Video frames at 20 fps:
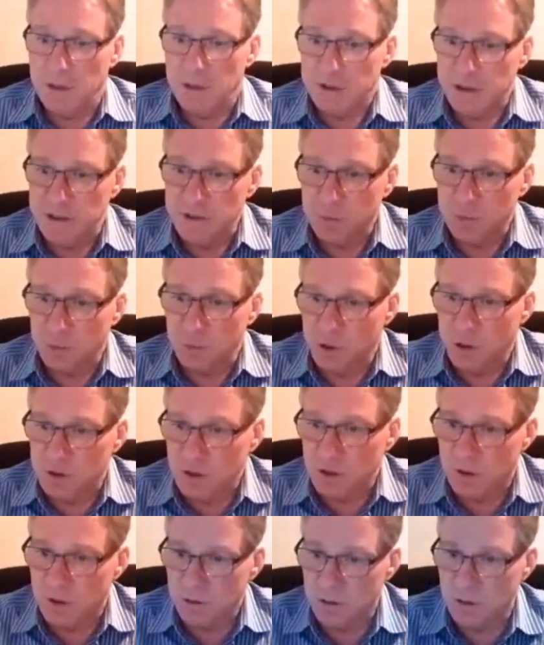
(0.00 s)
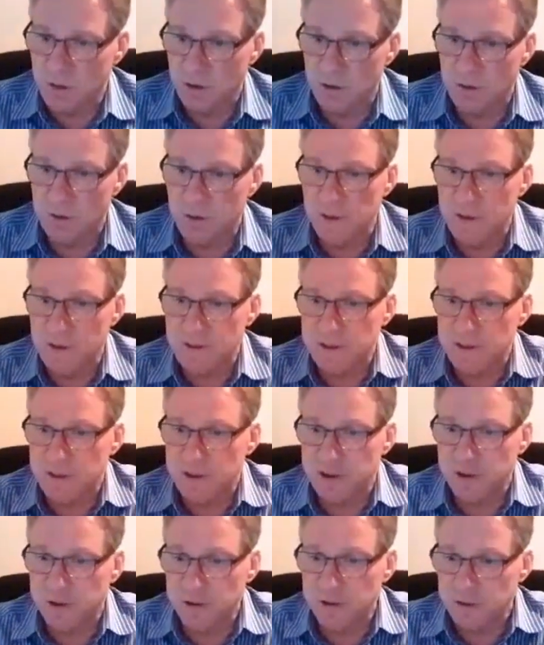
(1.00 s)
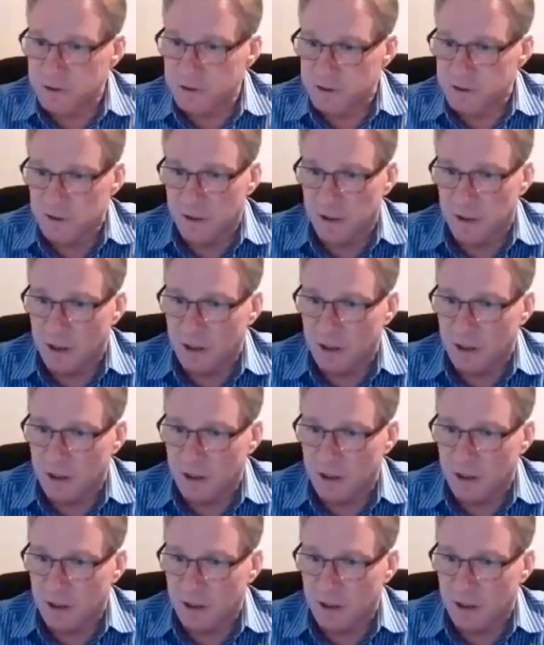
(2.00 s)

She's worked on these issues